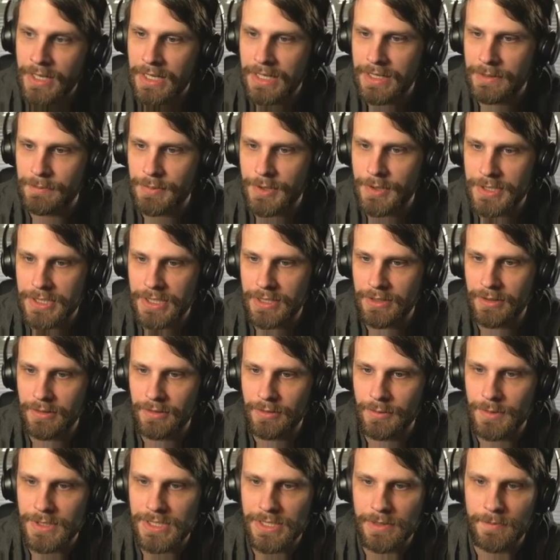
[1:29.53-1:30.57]
in particular
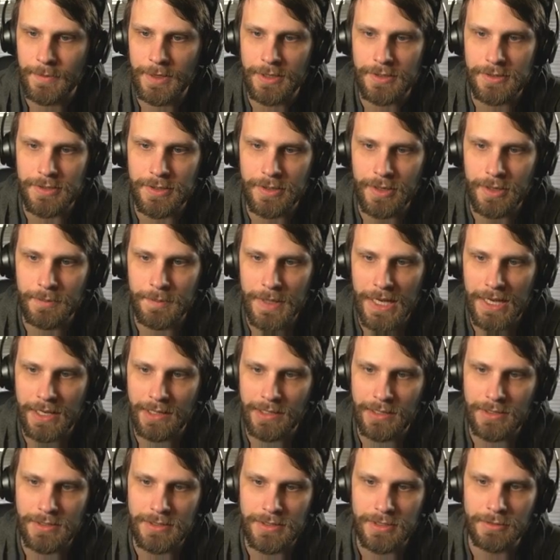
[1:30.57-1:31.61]
with some of the draw
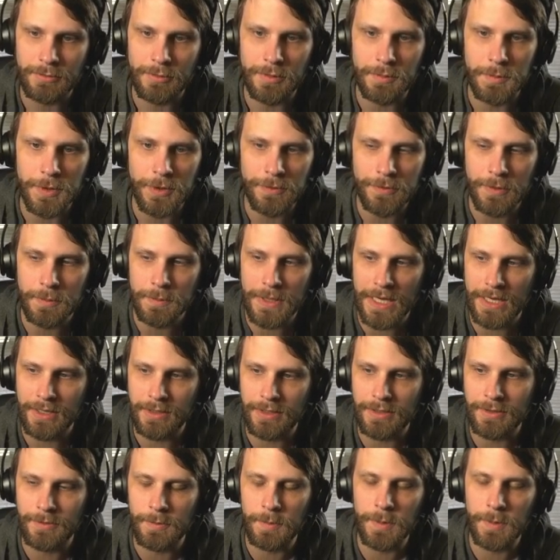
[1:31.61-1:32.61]
package and removal package.